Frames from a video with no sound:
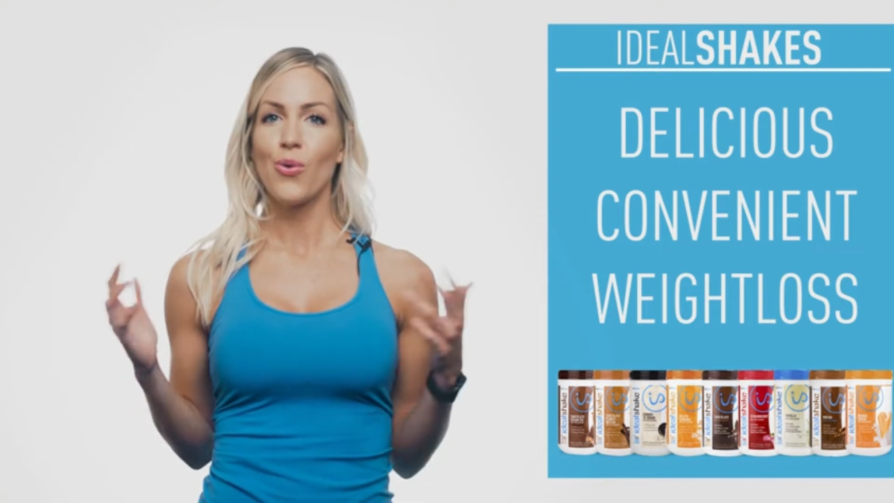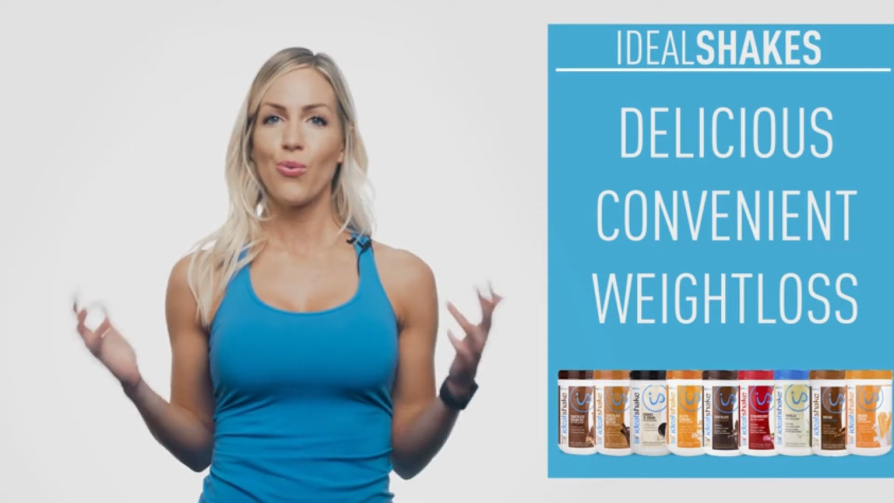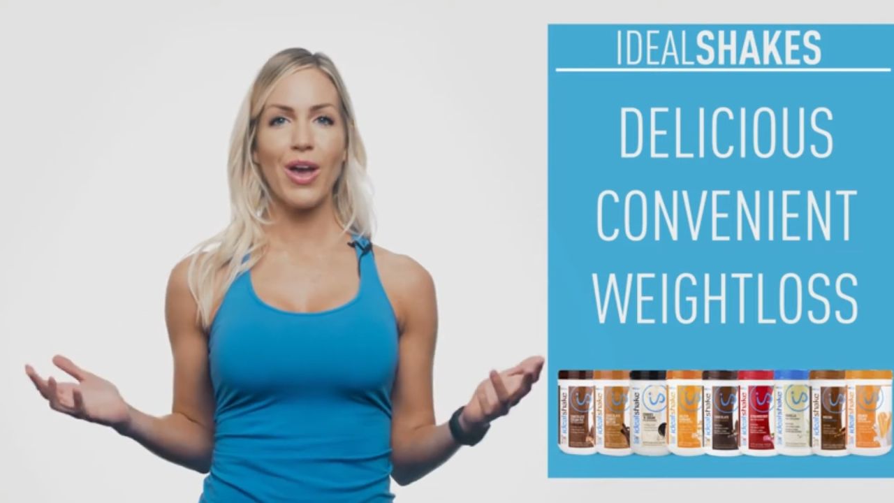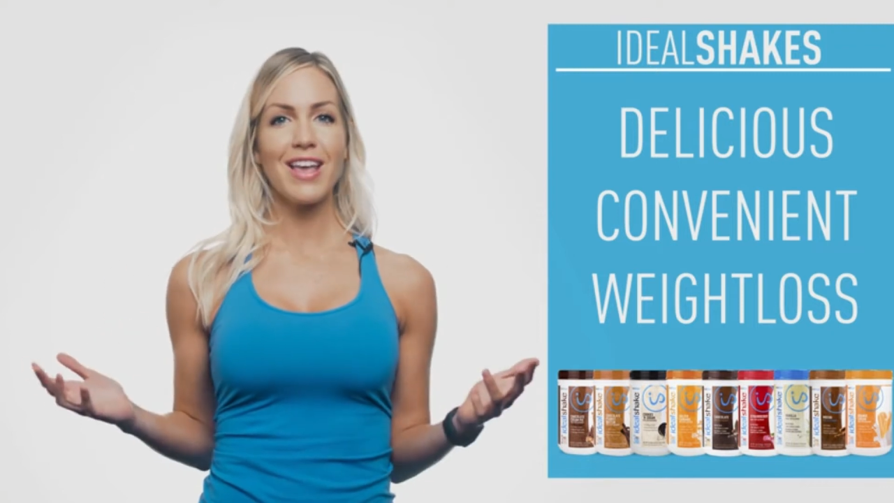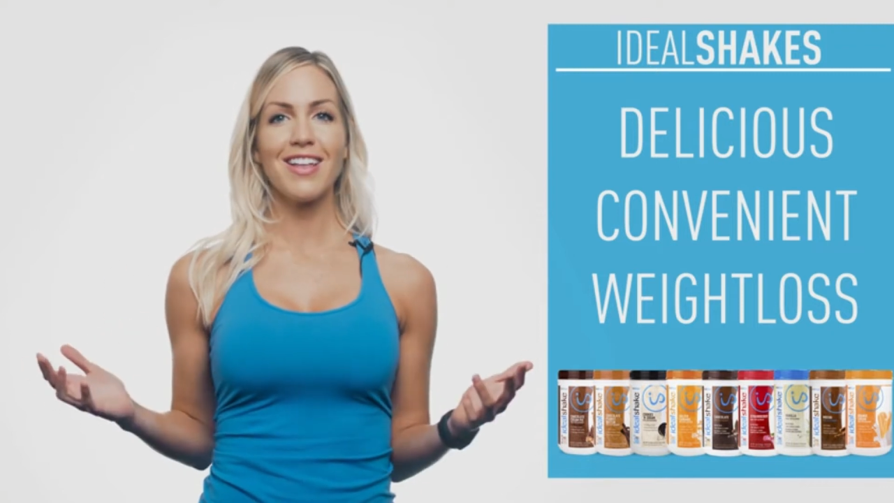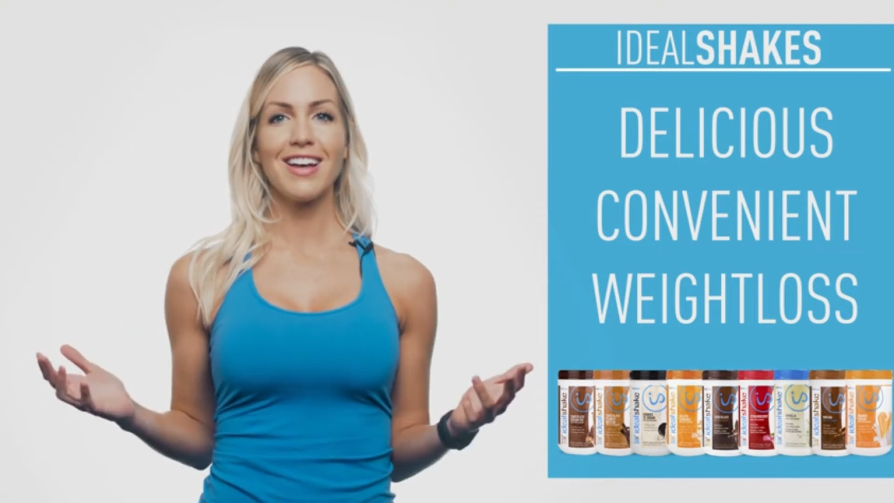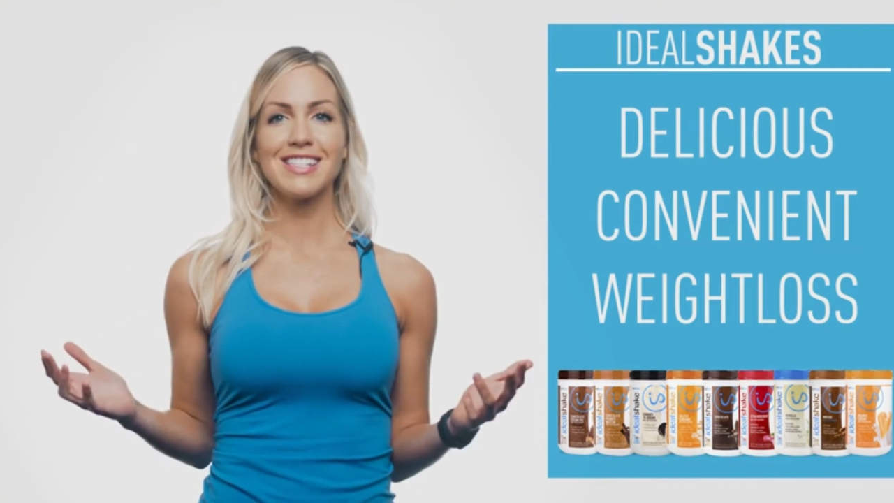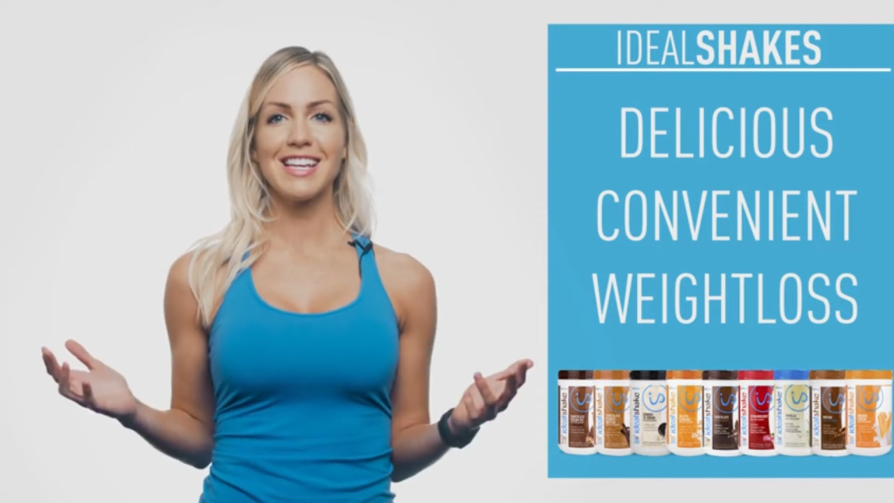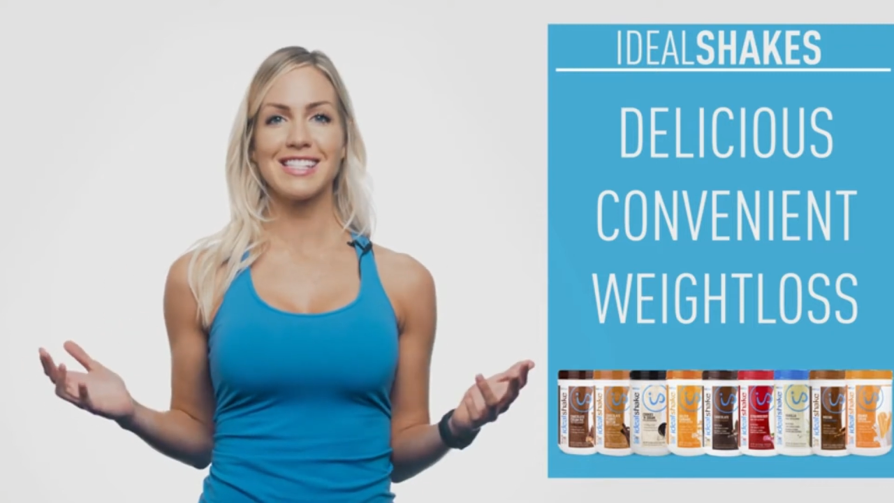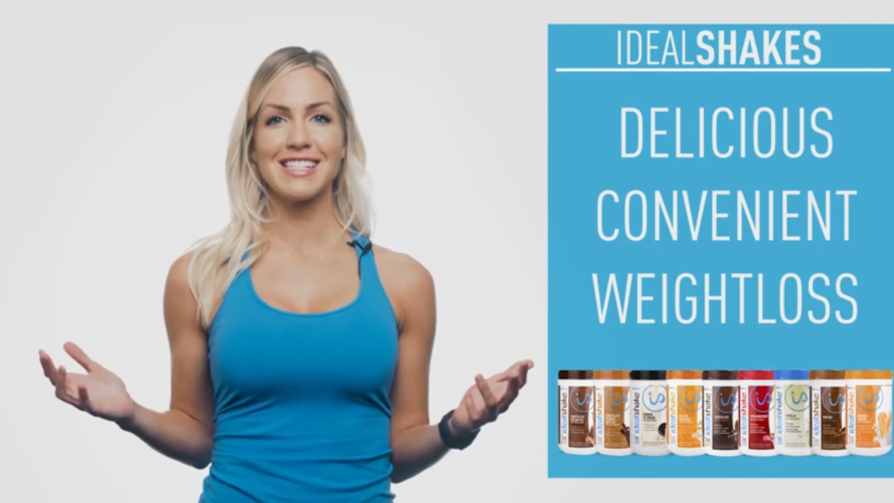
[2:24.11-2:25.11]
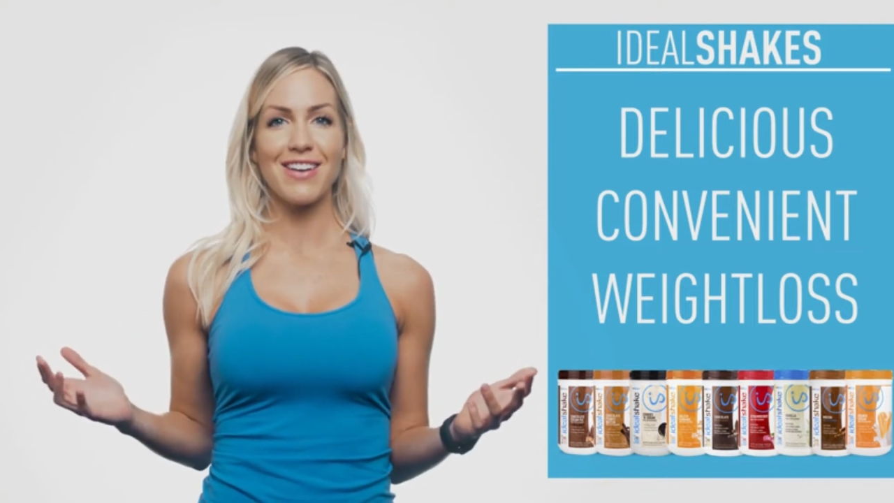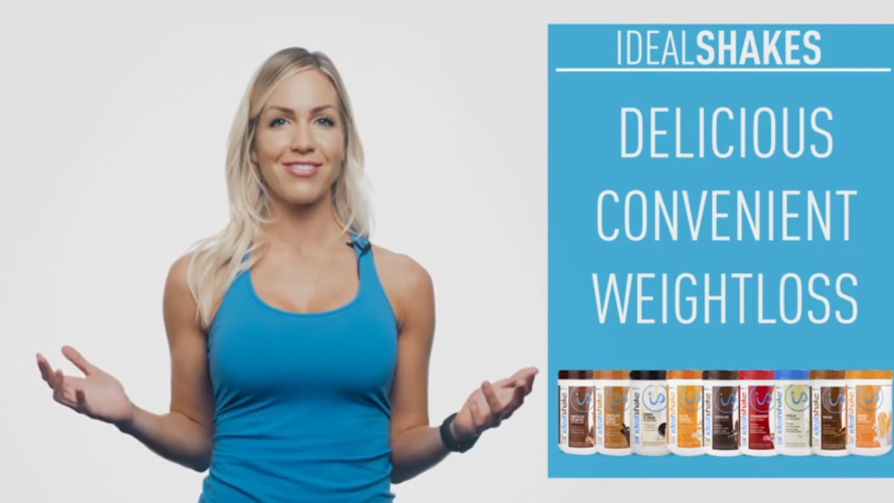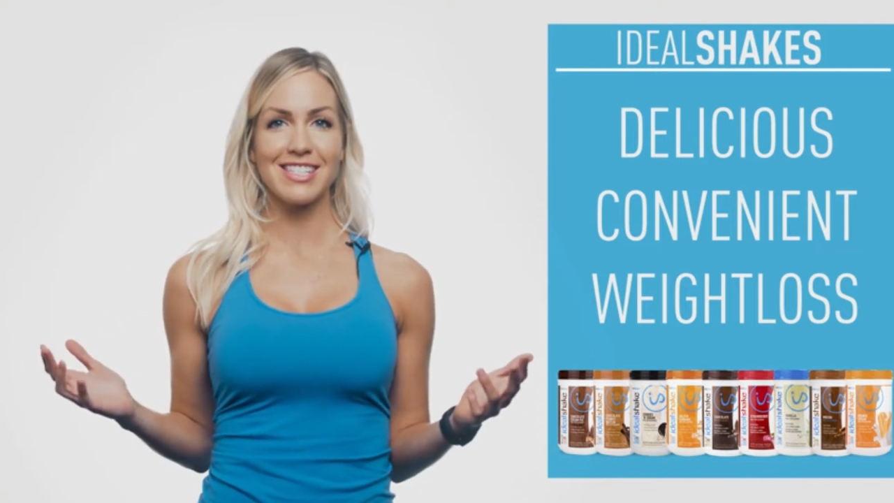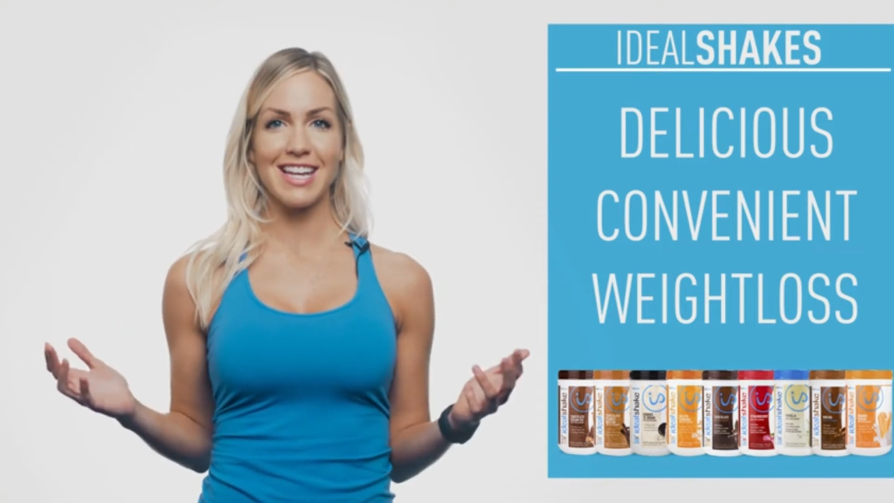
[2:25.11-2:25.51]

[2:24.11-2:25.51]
Weight loss has never